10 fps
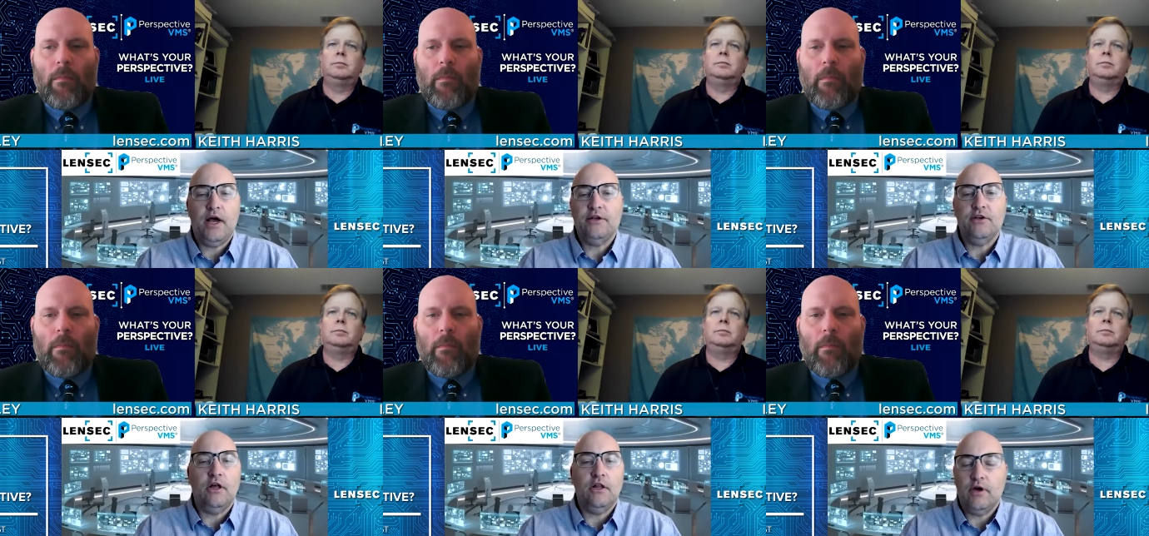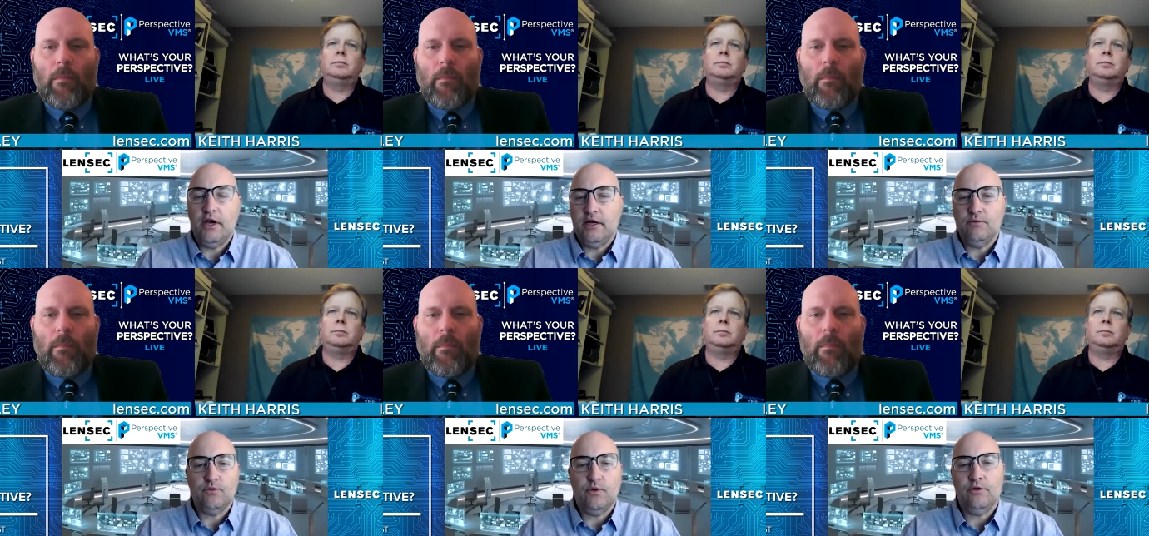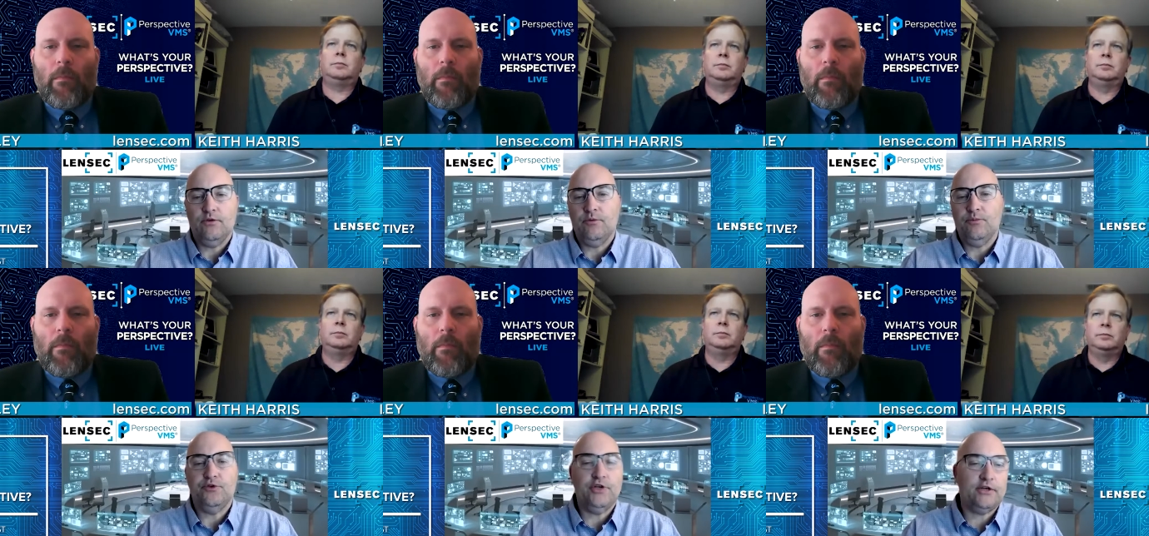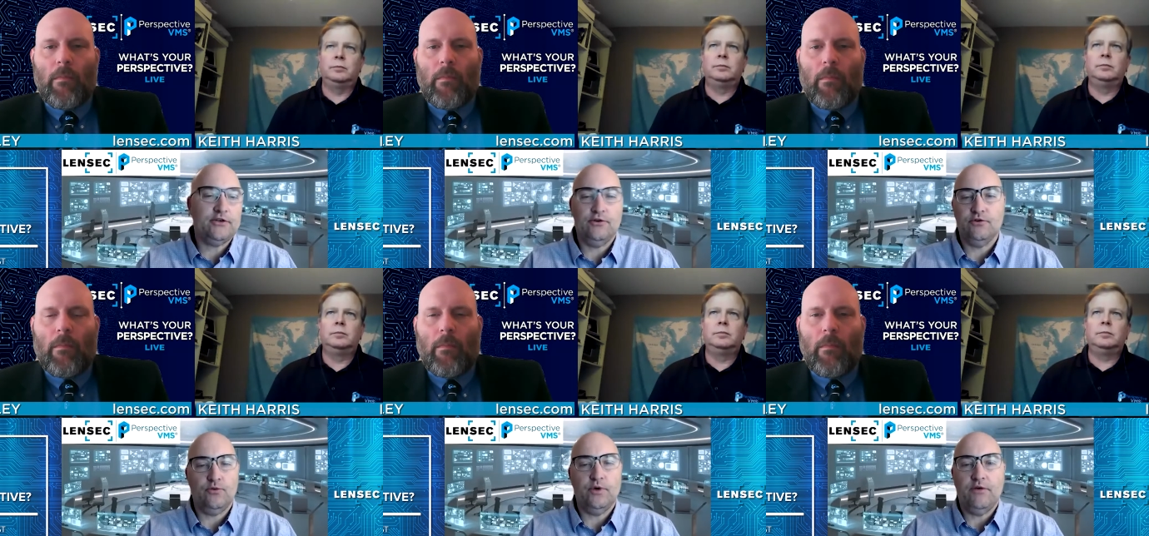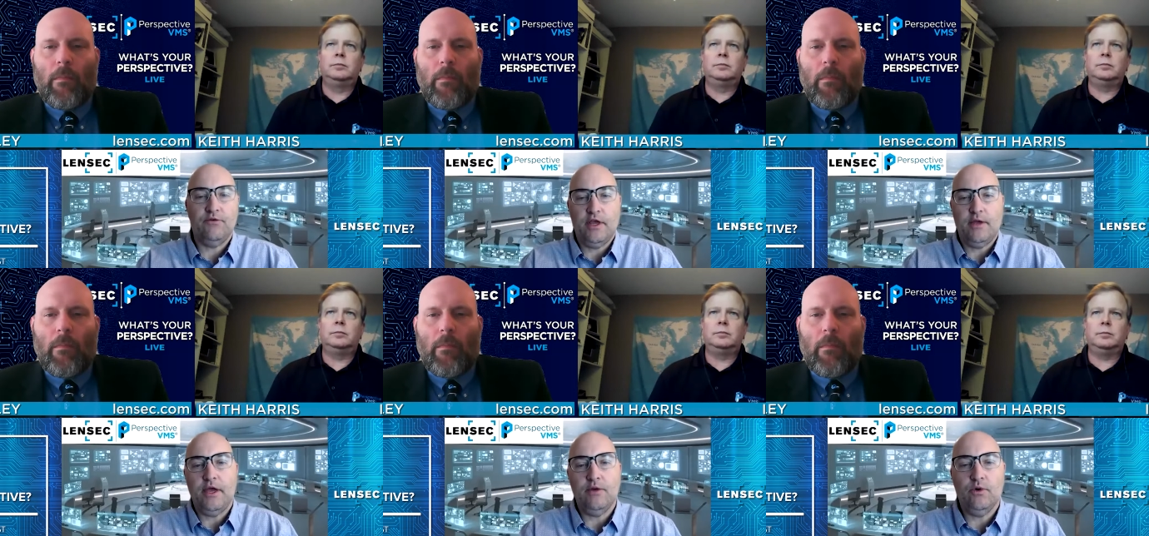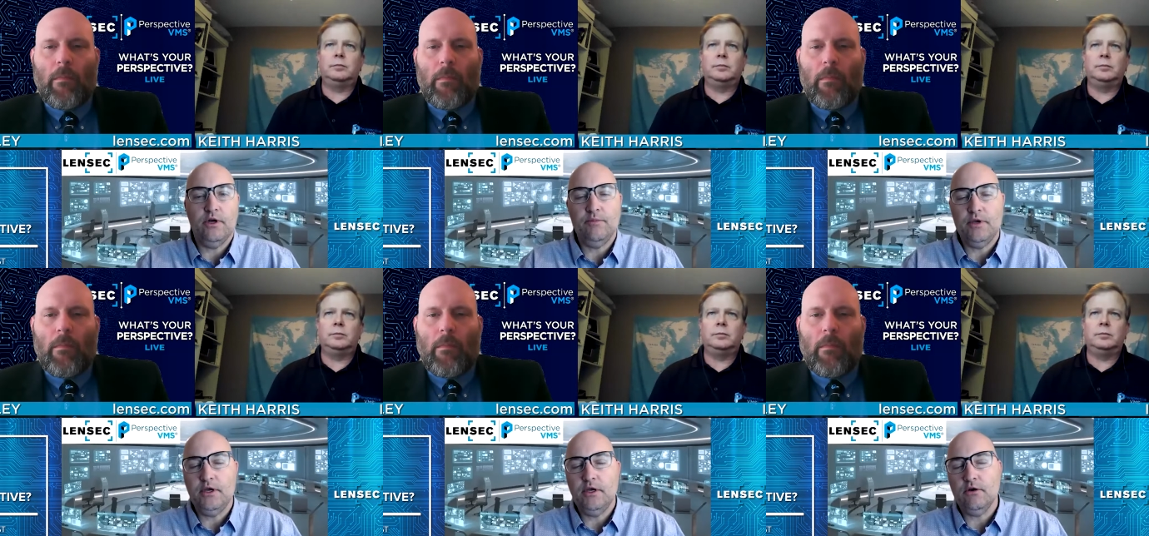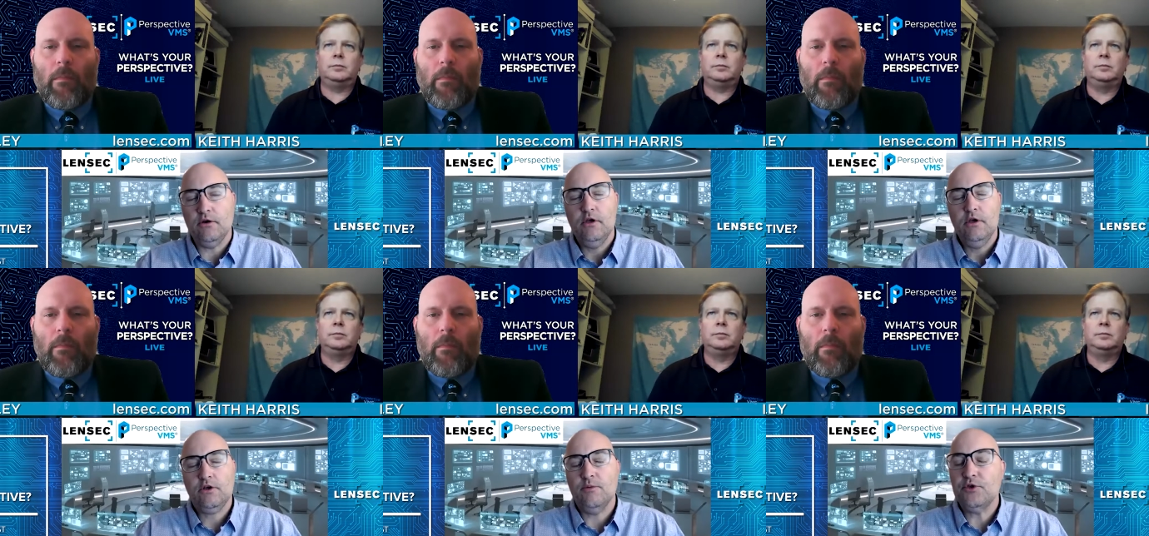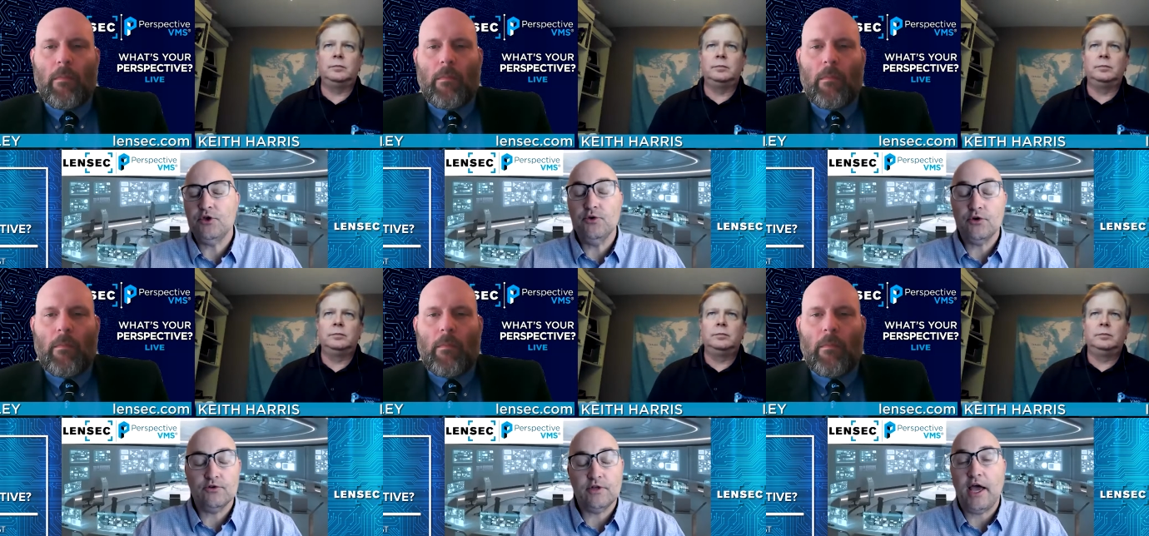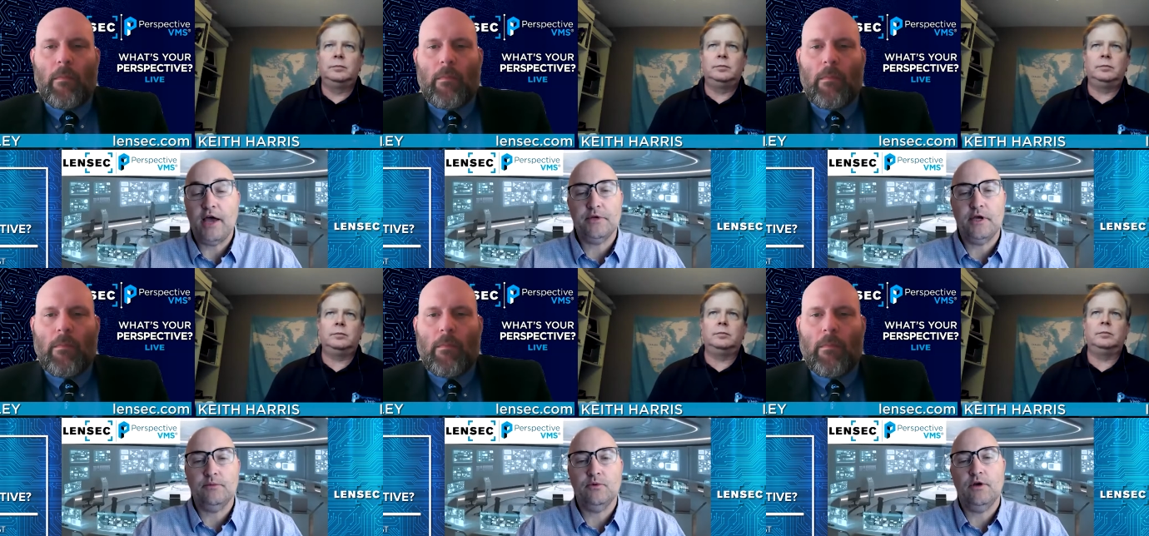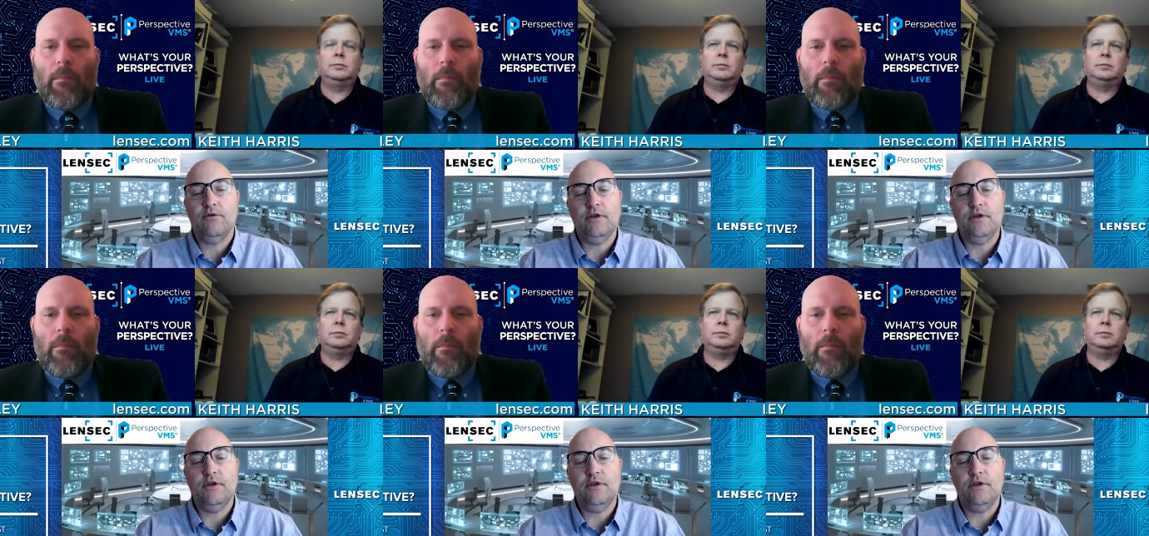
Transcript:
Speaker 1: dollar items, whether they're projectors or whatever they may want to be, or computers, laptops, whatever.